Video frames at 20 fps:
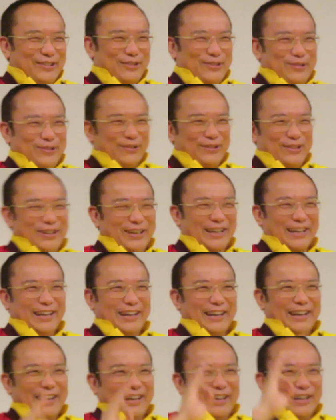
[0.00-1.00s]
know,
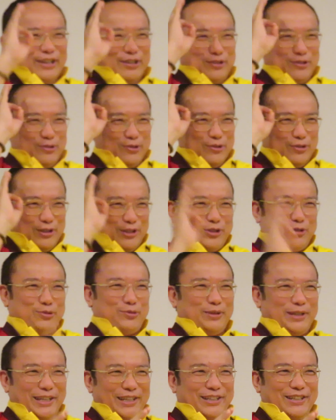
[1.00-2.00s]
to
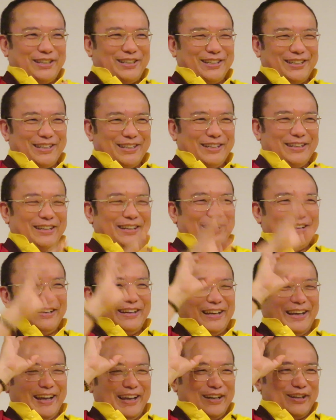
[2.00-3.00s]
retreat
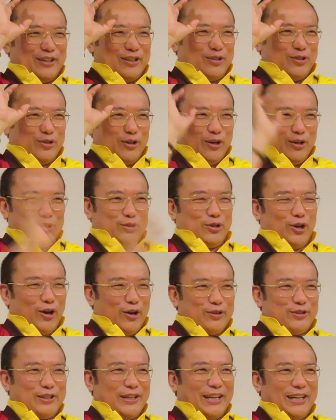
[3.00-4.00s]
and don't
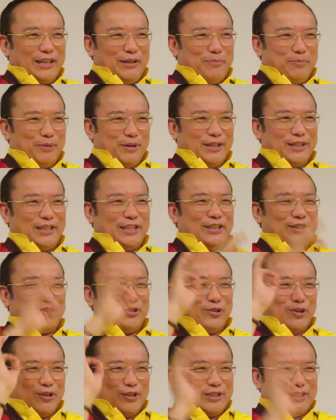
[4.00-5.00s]
talk to anybody,
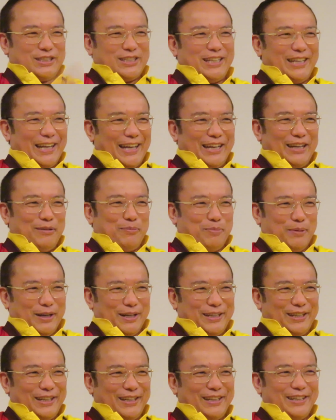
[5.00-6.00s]
don't see
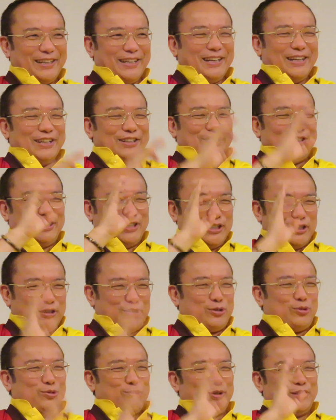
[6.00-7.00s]
anybody,
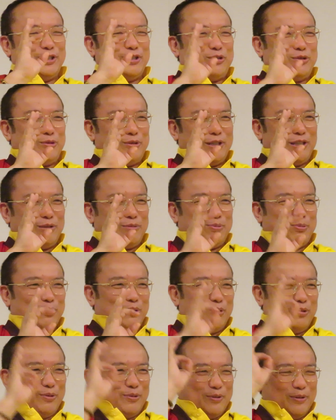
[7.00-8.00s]
just do retreat
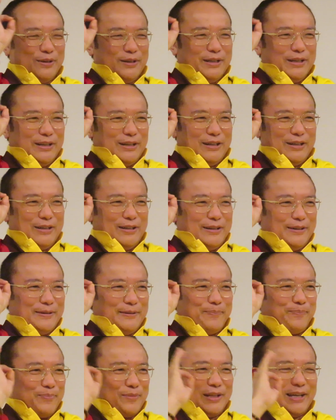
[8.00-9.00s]
for,
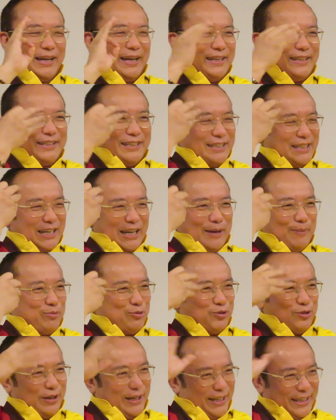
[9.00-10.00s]
I did
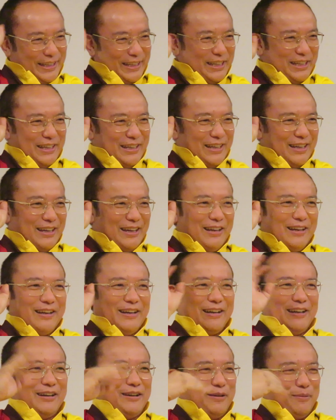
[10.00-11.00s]
up to a year,
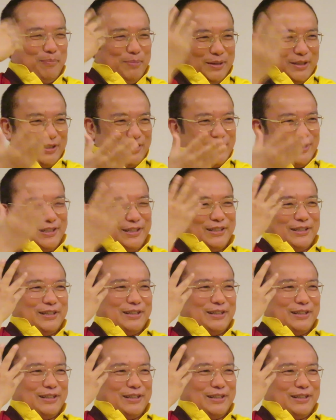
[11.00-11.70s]
but